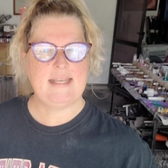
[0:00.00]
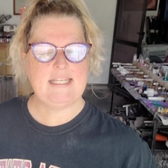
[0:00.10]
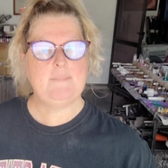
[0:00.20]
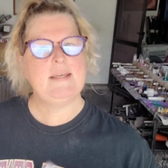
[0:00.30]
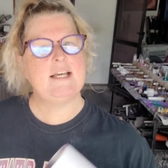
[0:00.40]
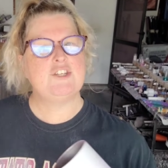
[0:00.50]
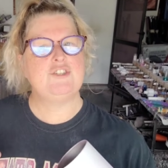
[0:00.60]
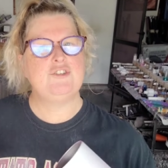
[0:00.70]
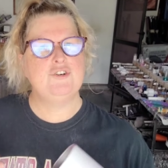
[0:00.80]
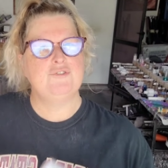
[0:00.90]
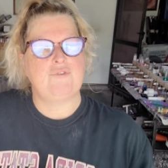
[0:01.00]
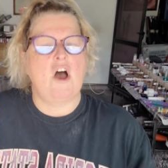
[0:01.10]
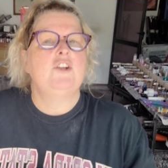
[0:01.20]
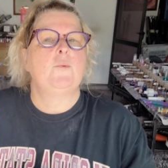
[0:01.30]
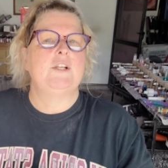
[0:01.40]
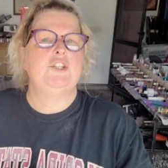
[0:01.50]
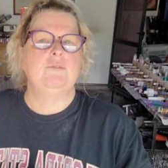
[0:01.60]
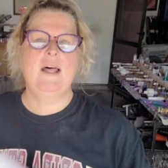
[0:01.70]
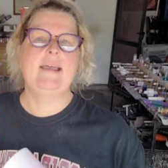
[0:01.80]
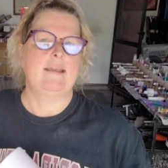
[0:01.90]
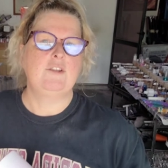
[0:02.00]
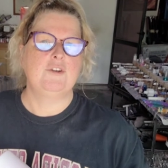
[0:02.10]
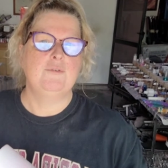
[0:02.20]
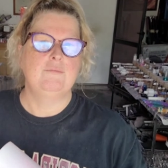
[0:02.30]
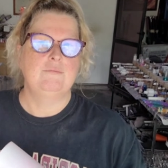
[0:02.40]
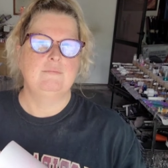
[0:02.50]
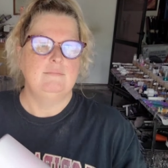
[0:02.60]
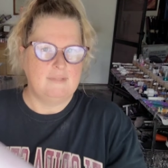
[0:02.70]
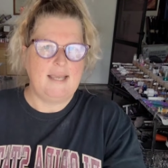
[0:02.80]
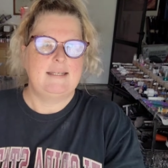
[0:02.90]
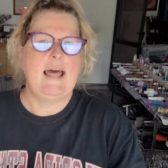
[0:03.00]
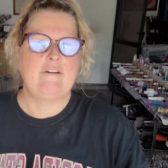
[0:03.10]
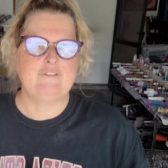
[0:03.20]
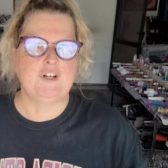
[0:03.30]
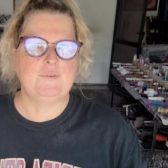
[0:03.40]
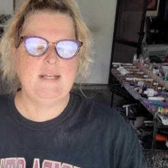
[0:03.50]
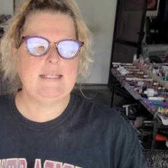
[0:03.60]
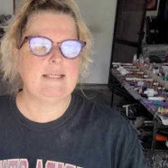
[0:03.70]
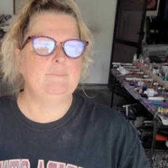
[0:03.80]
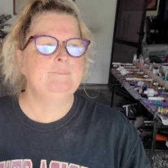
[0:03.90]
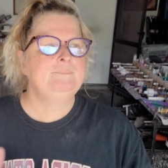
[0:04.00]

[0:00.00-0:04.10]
they did because you're drawn to what you like and you like that for a reason.